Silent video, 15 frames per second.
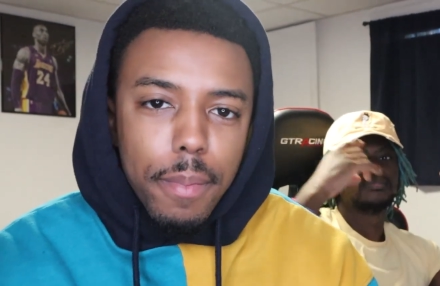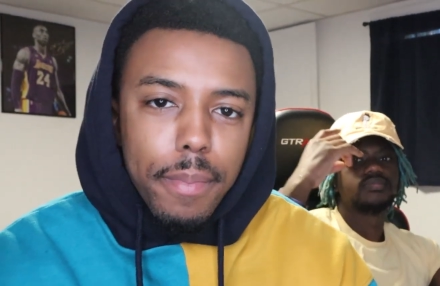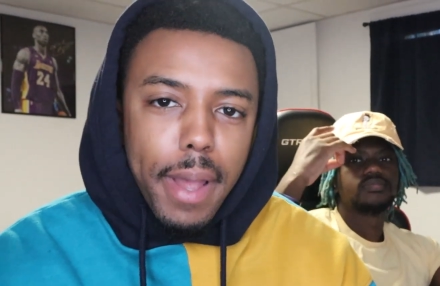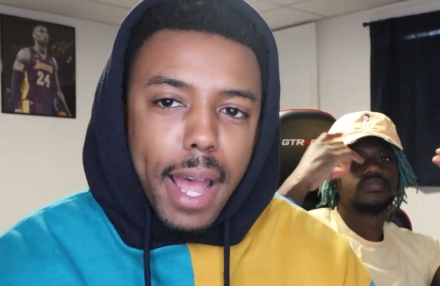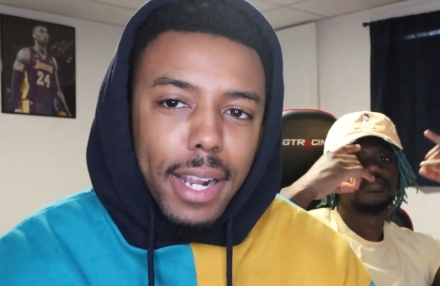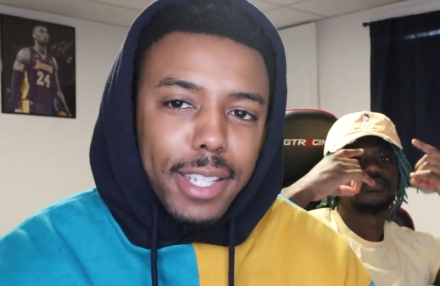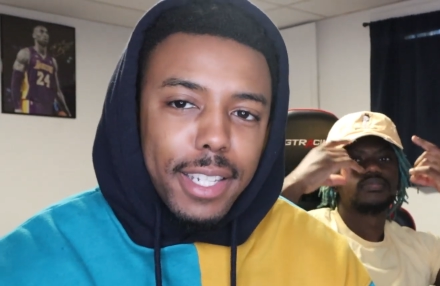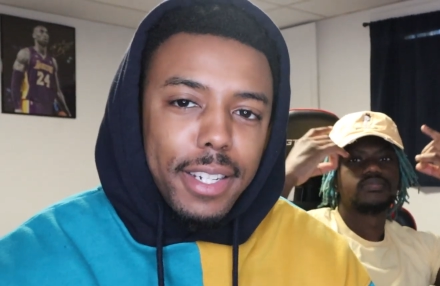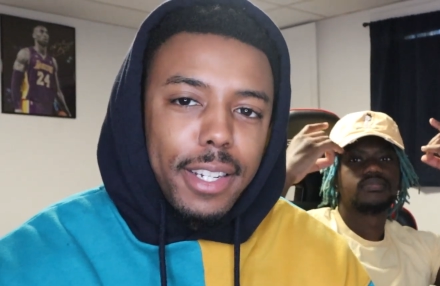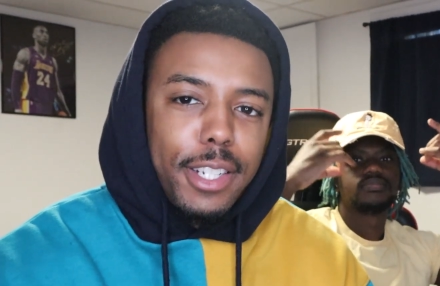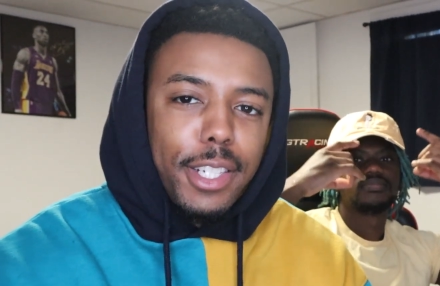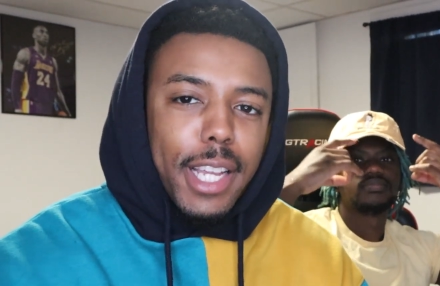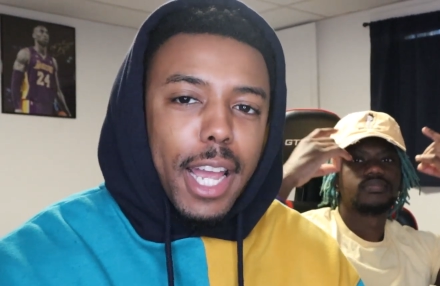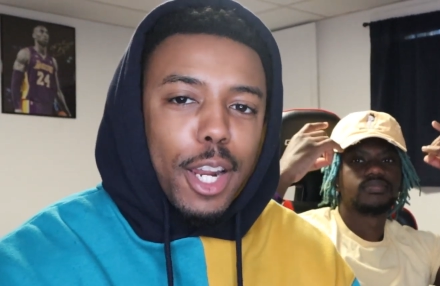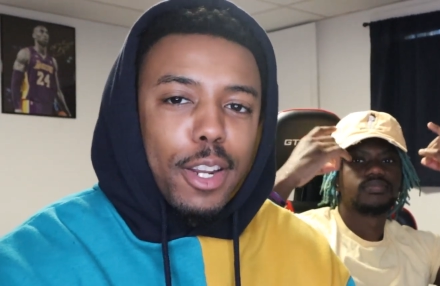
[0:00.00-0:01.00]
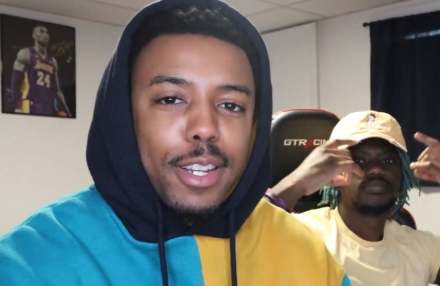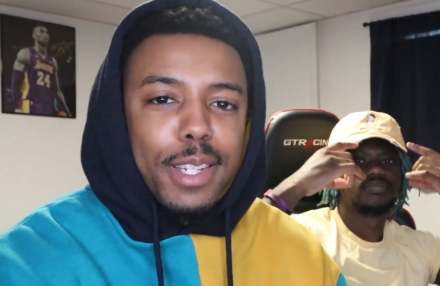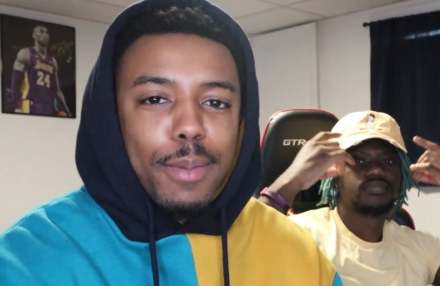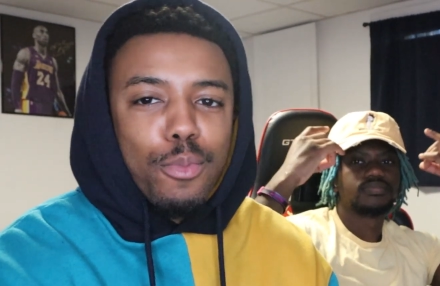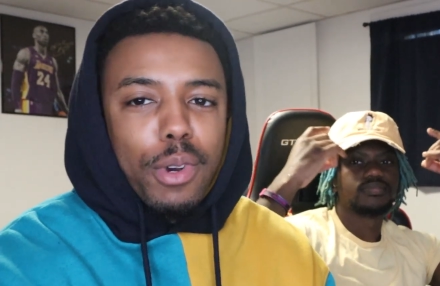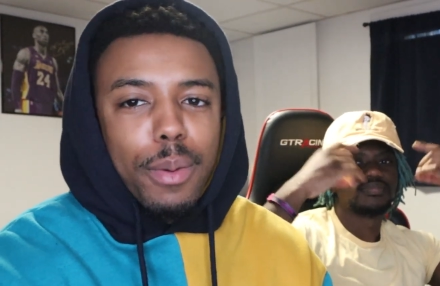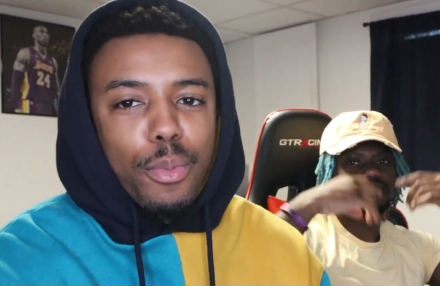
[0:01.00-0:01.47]
Speaker 1: back to the channel. It's
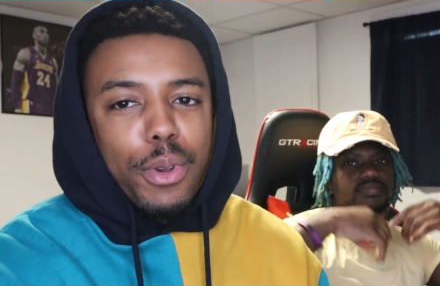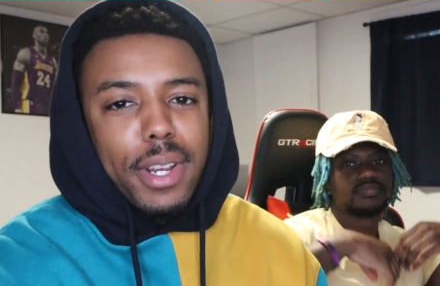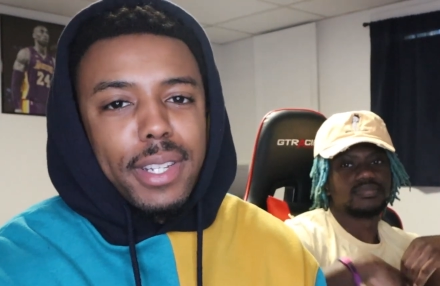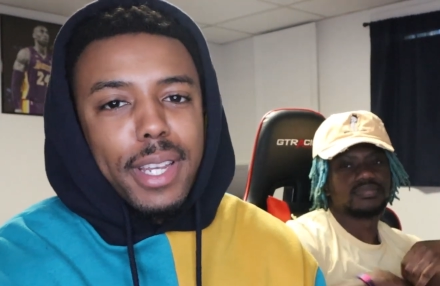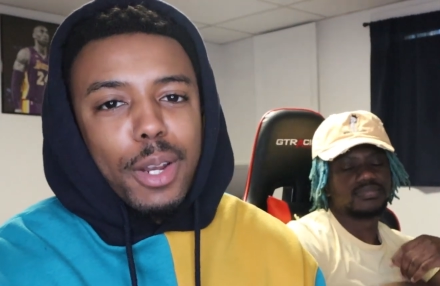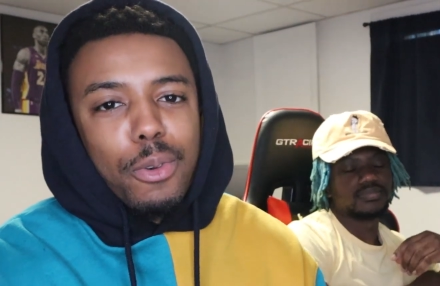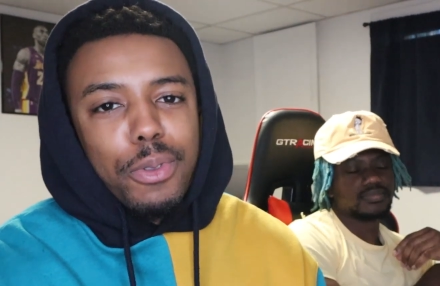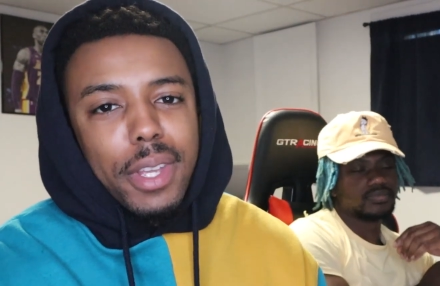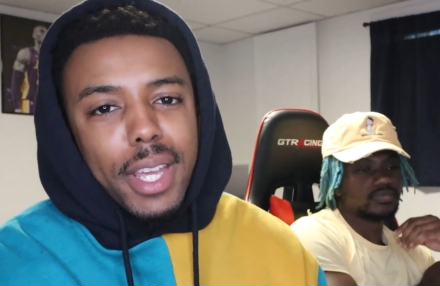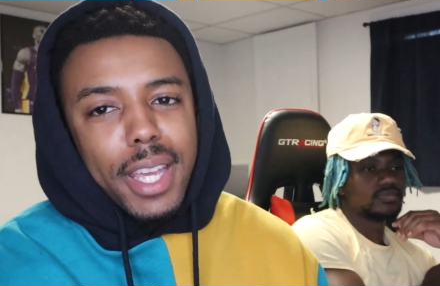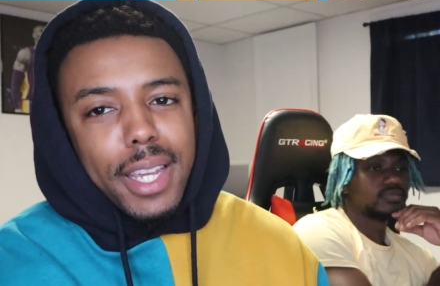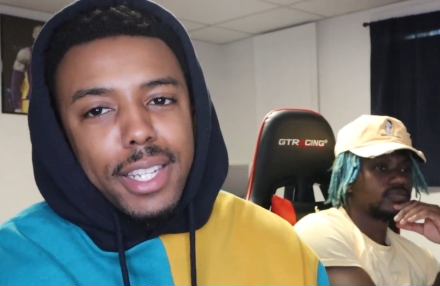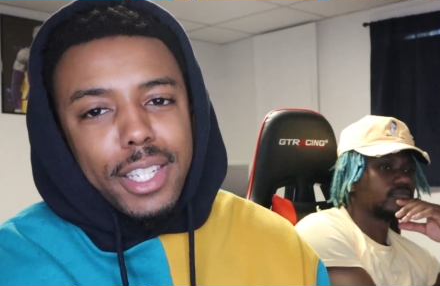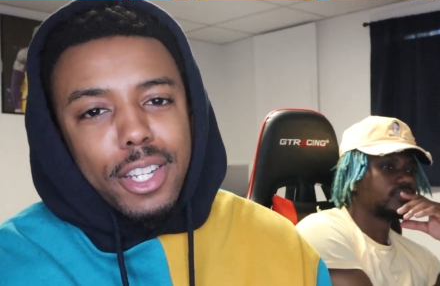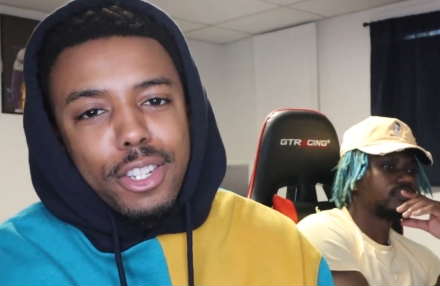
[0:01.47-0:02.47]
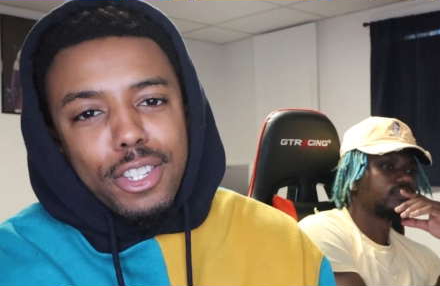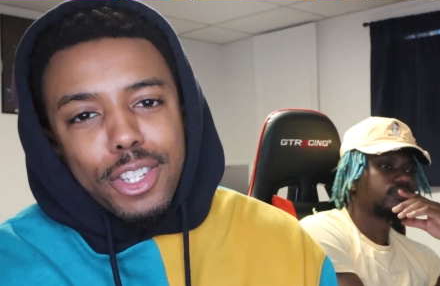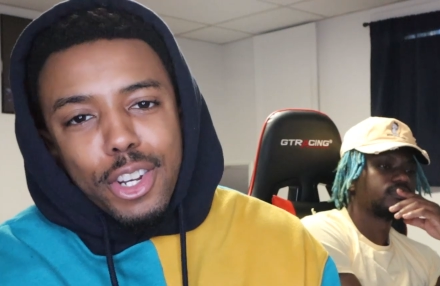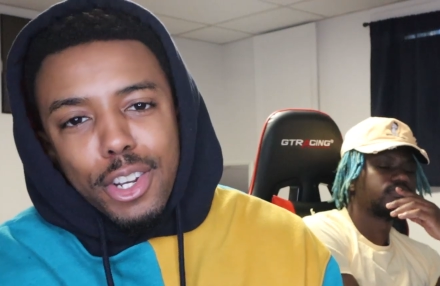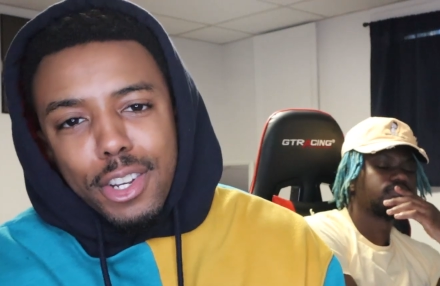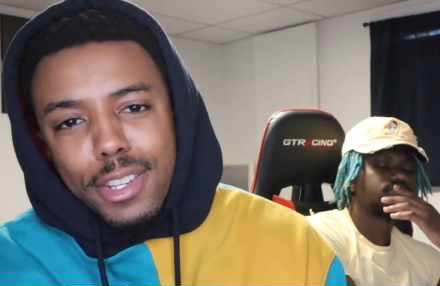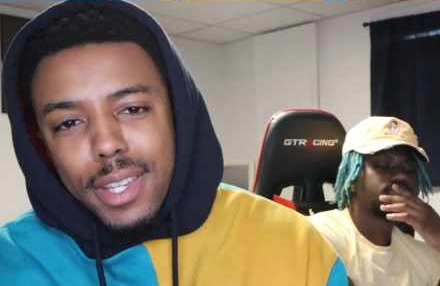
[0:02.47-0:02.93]
your boy Breezy, Everything Easy. Your sir, your